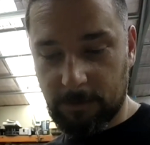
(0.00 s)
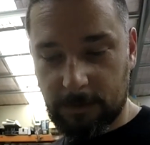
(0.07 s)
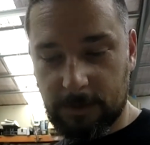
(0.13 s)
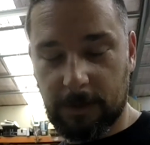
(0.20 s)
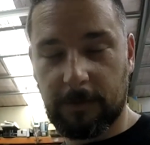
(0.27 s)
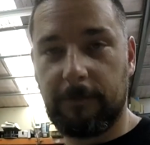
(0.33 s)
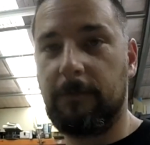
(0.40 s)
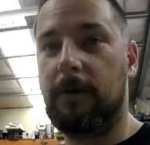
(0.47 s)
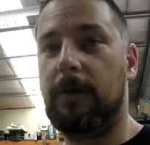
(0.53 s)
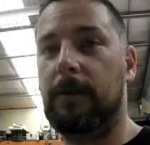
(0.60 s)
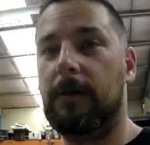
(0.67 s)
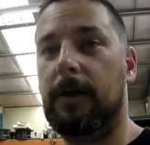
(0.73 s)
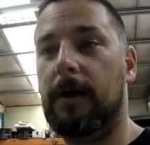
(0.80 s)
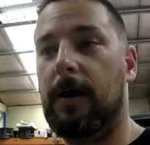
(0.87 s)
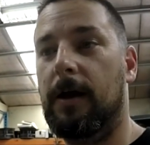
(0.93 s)
to the front of the
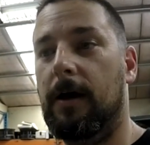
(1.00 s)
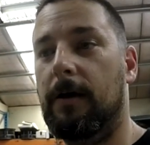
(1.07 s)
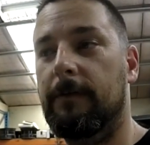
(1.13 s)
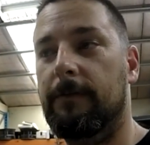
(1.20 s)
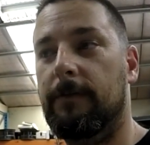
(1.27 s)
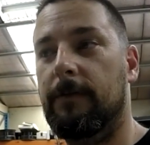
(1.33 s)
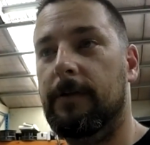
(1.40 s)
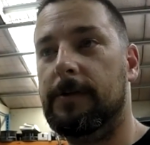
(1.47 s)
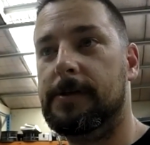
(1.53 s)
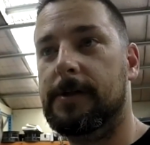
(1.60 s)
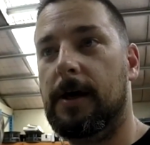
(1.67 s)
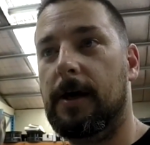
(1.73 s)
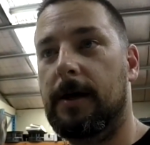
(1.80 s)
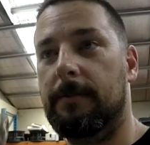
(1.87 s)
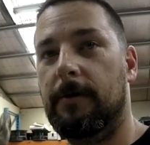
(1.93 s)
car for the
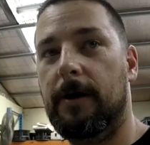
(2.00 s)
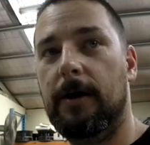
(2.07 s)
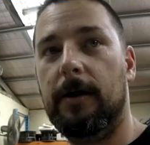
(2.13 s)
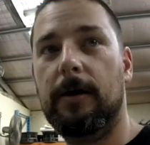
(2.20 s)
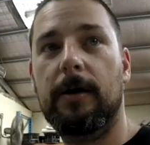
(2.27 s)
starter motor,